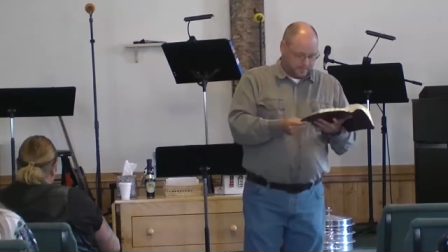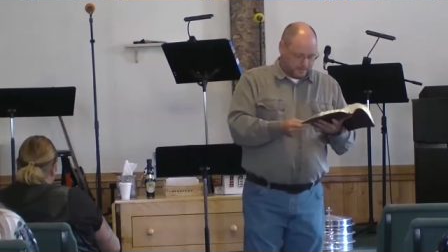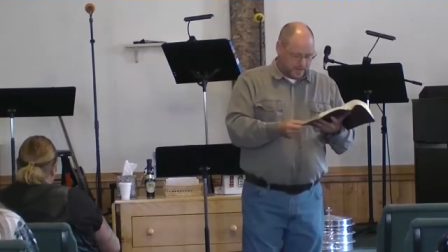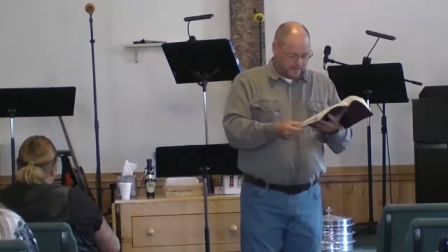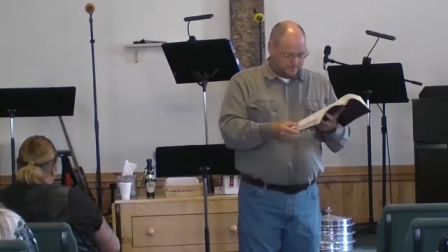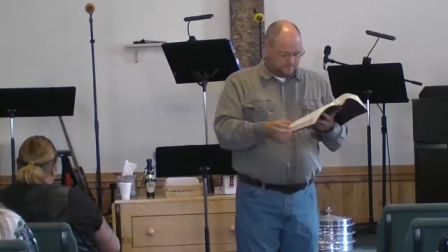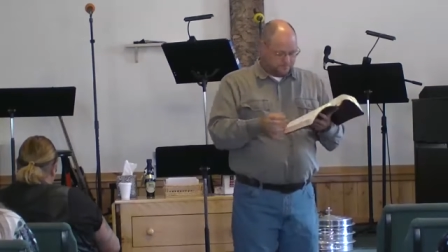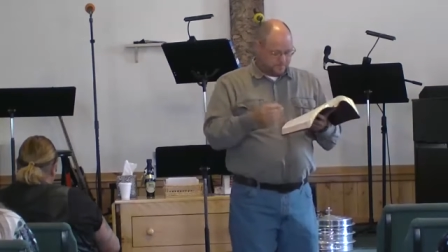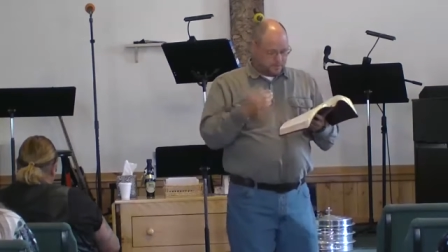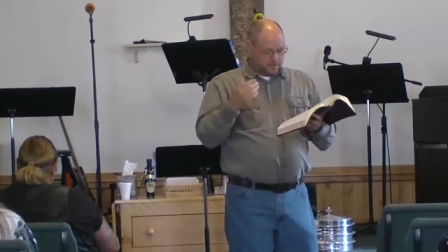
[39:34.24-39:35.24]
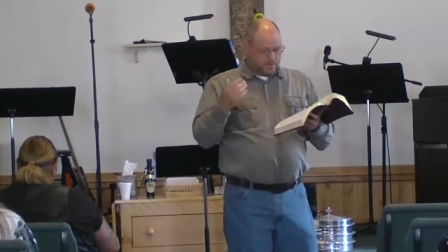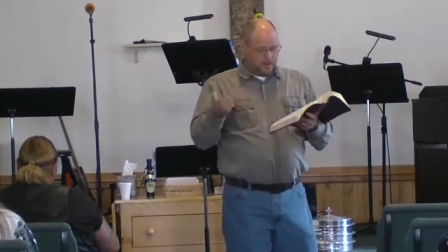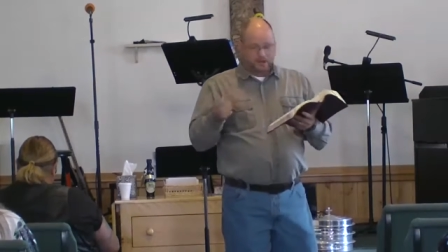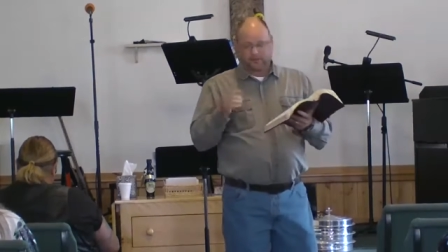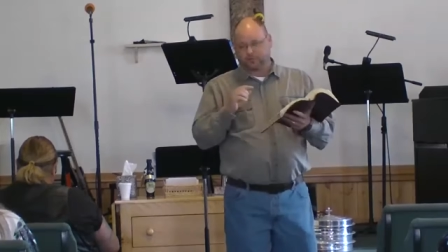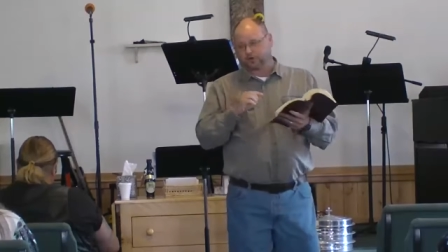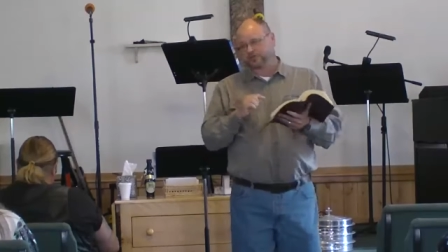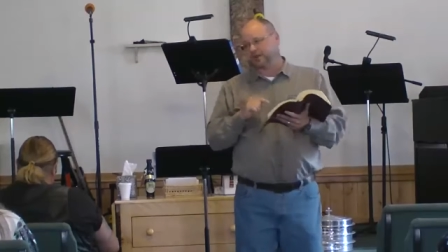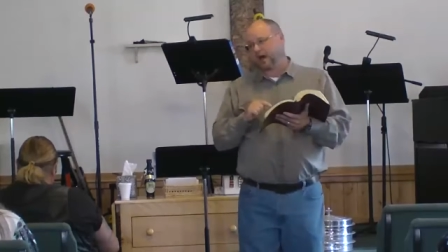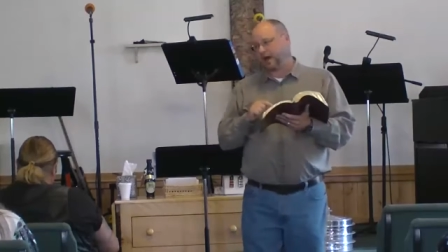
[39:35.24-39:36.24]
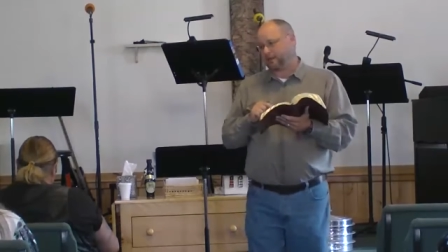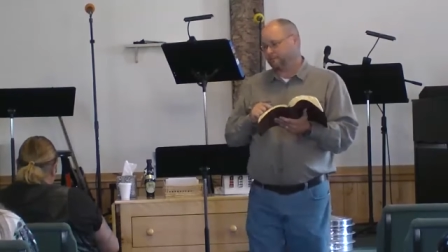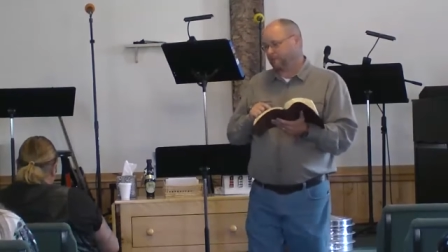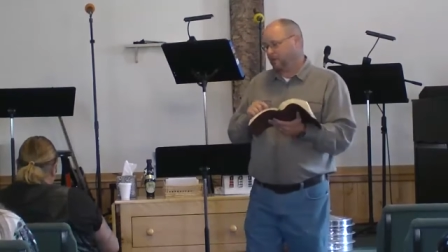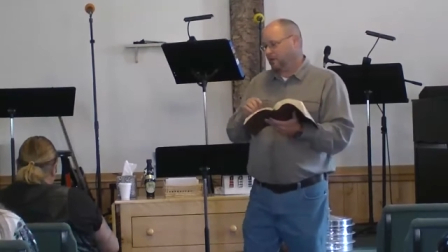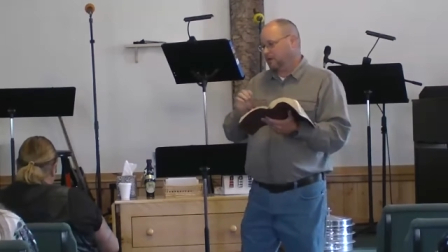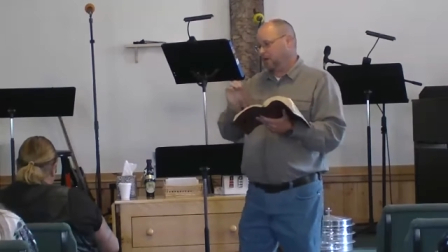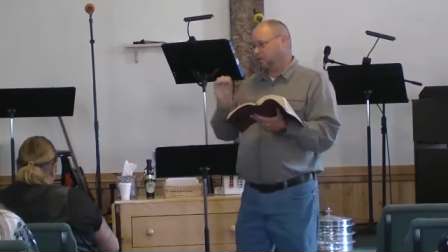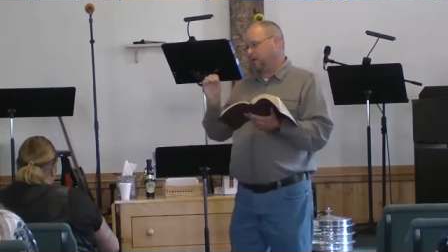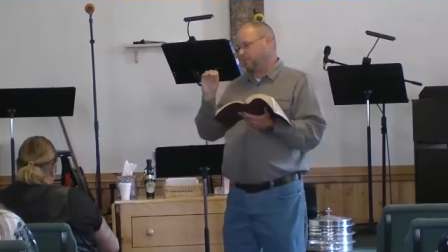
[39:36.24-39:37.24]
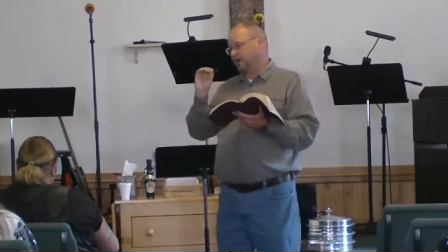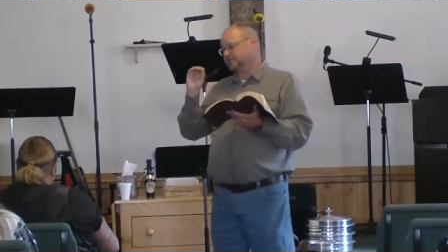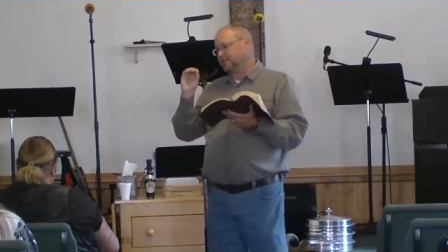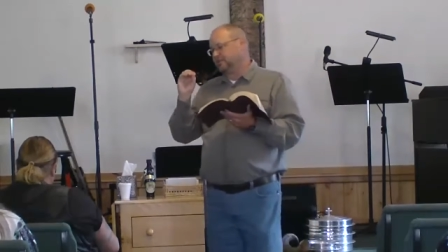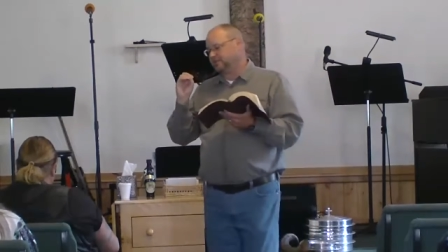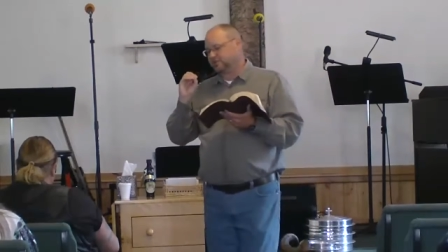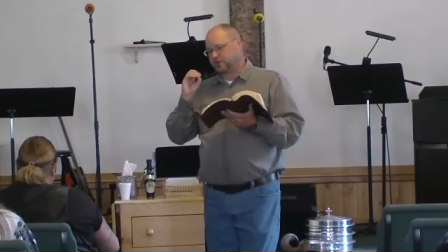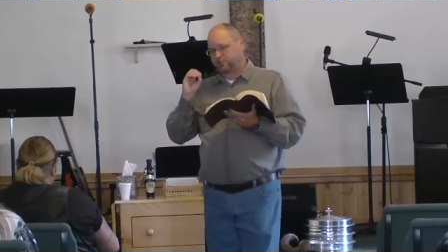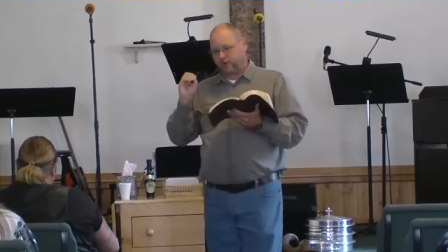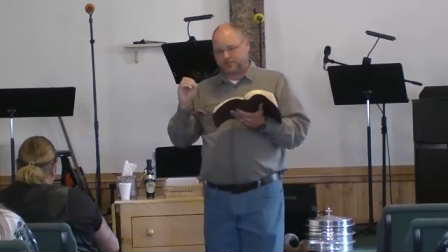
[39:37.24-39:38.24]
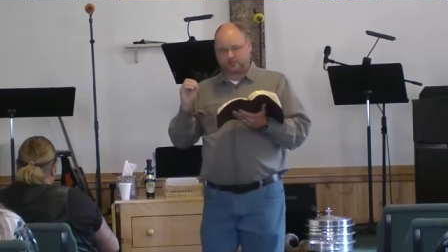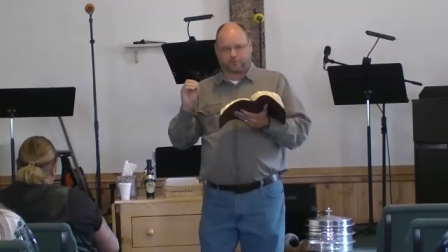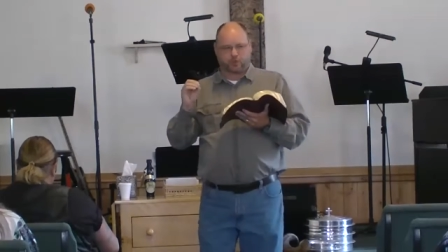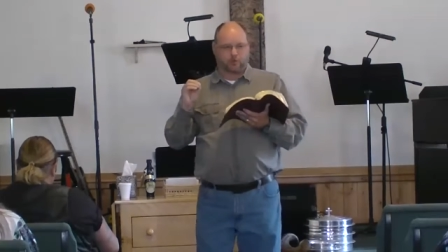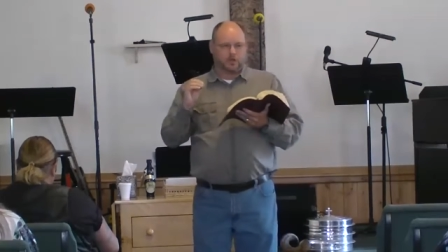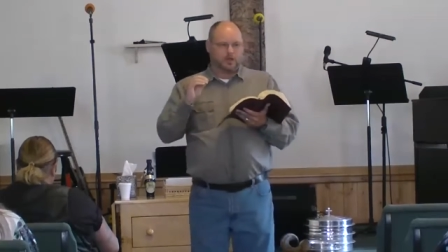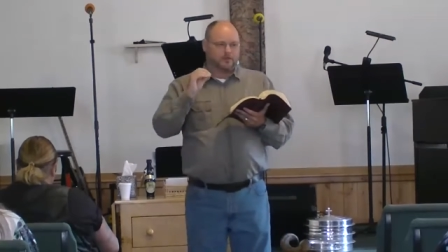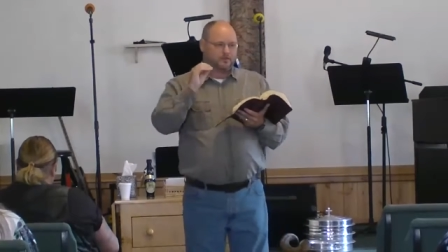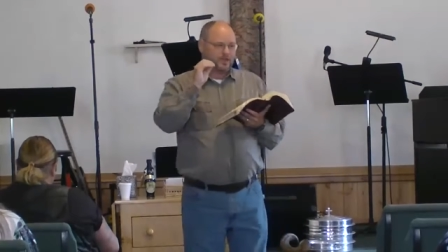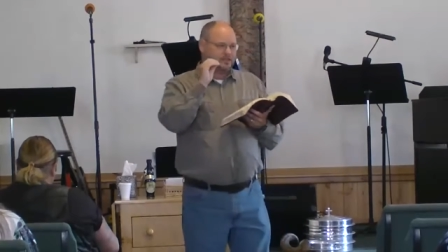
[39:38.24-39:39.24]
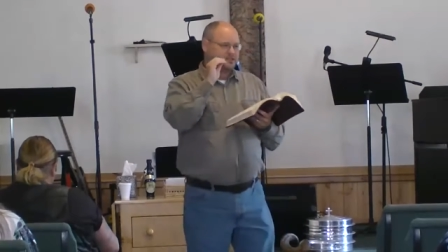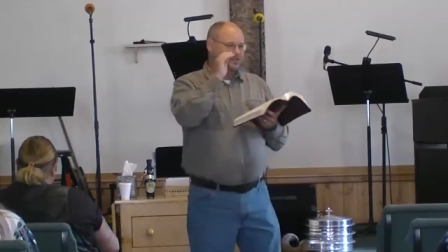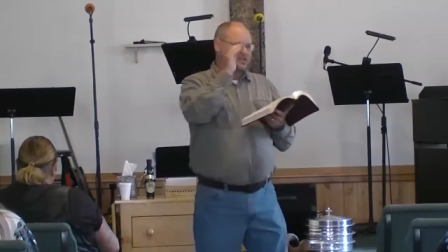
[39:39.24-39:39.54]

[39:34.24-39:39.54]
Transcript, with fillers: Okay? Now look at verse 9. Now remember I said this is a principle. This